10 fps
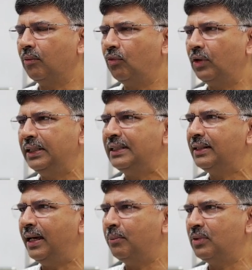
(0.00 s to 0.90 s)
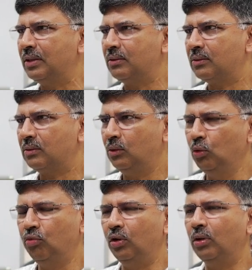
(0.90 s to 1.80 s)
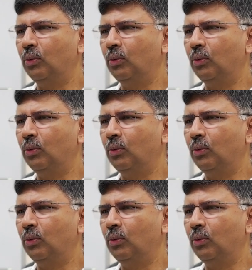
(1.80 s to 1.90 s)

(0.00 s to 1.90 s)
for these labs is twofold.